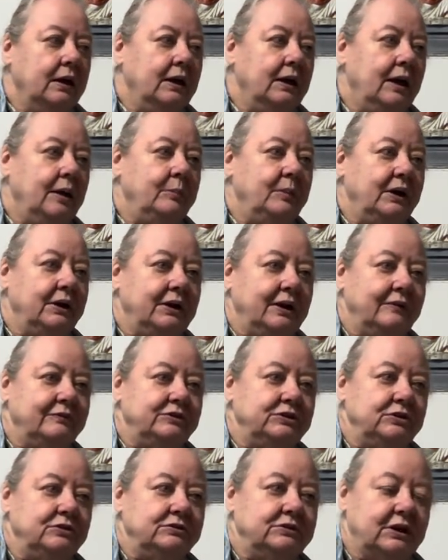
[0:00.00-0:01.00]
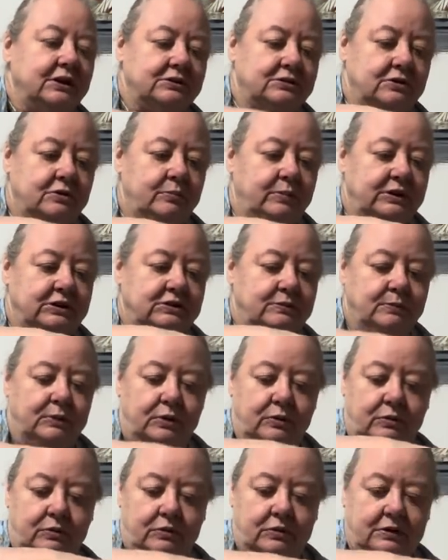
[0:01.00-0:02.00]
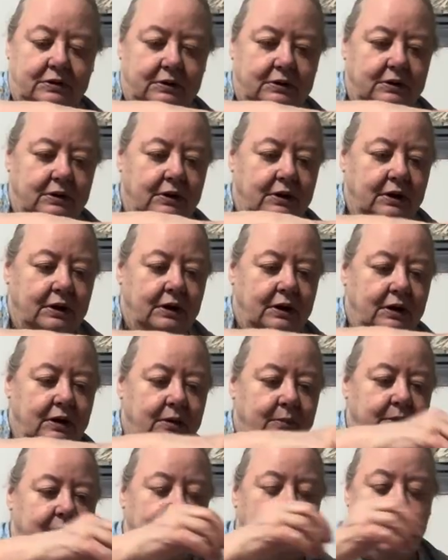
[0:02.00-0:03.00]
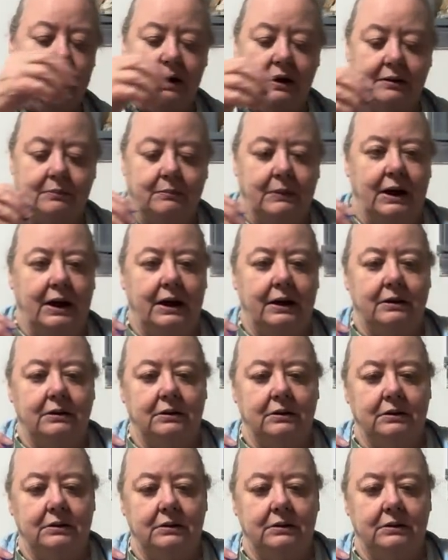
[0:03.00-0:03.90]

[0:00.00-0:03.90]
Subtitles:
I might have to use that so it'll be smooth, but I like mine